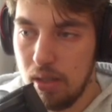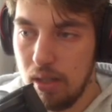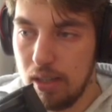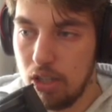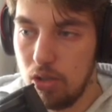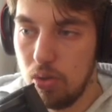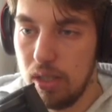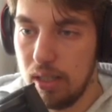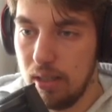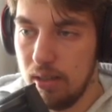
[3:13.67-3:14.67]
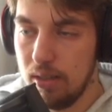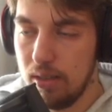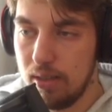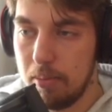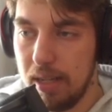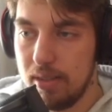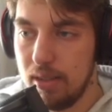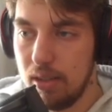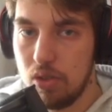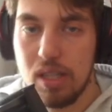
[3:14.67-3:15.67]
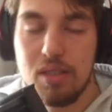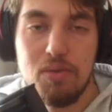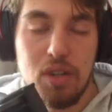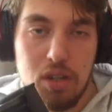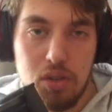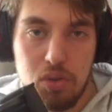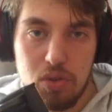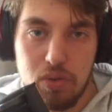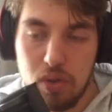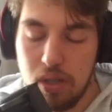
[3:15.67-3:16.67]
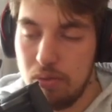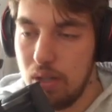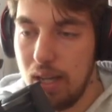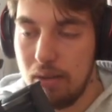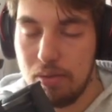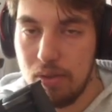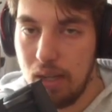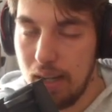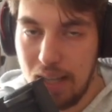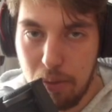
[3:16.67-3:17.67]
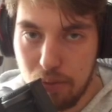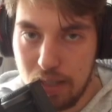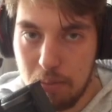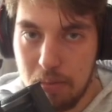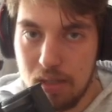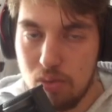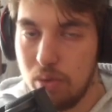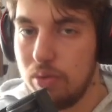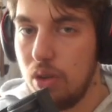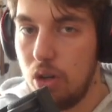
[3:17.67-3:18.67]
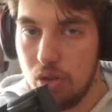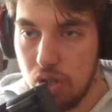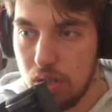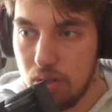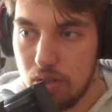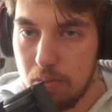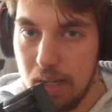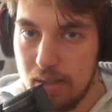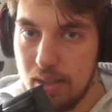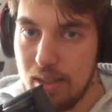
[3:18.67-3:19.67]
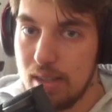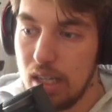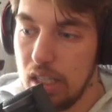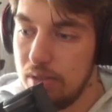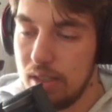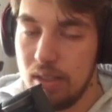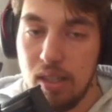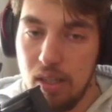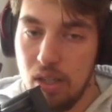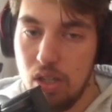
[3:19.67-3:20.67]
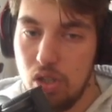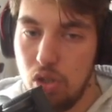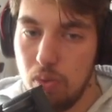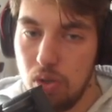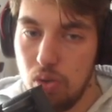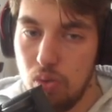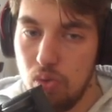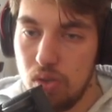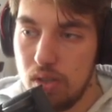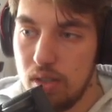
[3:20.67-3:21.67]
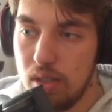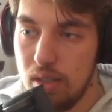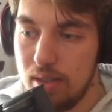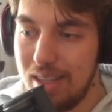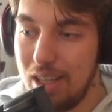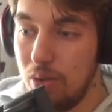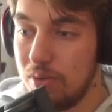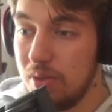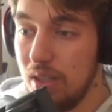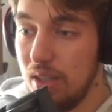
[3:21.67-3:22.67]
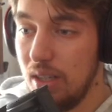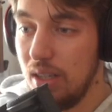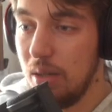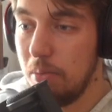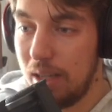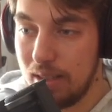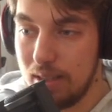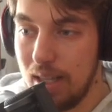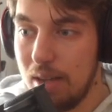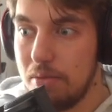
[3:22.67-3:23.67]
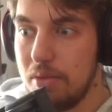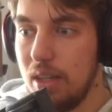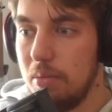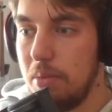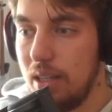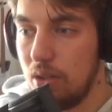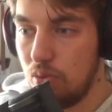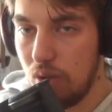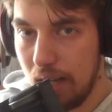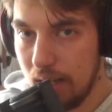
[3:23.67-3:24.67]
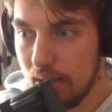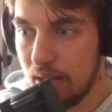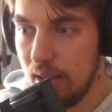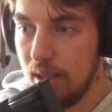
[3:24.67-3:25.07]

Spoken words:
including the spacing. And so that's very useful. If you have any type of elements with horizontal spacing that's uneven, you will use, instead of padding left and padding right,